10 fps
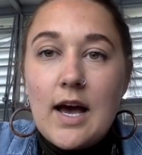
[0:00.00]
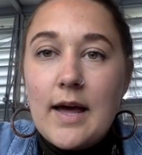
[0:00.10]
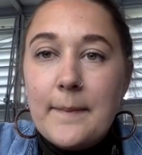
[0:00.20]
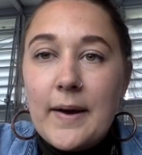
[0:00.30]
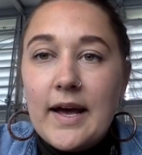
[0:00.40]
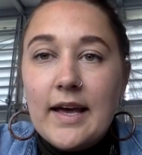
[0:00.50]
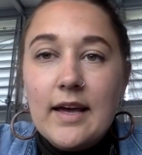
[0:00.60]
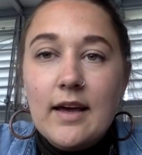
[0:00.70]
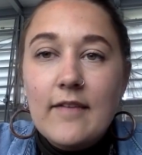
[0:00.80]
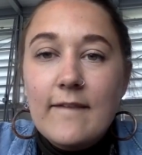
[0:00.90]
God,
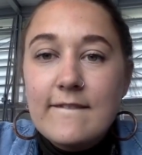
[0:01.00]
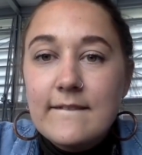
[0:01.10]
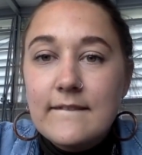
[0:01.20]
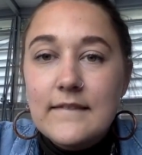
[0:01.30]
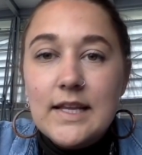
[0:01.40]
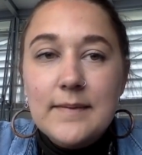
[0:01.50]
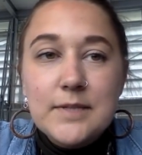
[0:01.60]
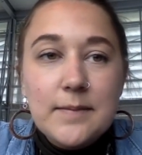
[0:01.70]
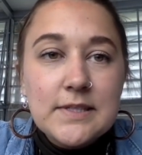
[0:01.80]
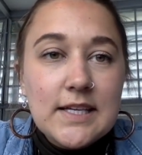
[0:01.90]
my
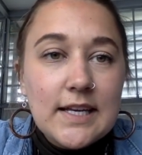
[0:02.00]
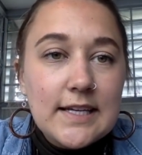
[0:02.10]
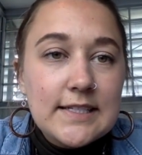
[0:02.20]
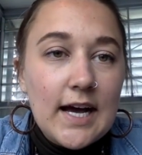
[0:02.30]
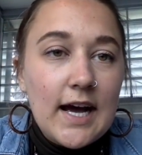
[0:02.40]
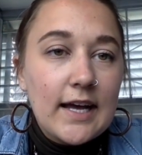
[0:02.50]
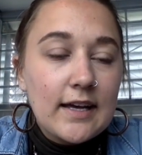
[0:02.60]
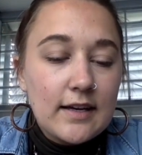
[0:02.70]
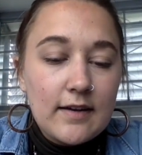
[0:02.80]
laptop is going to die.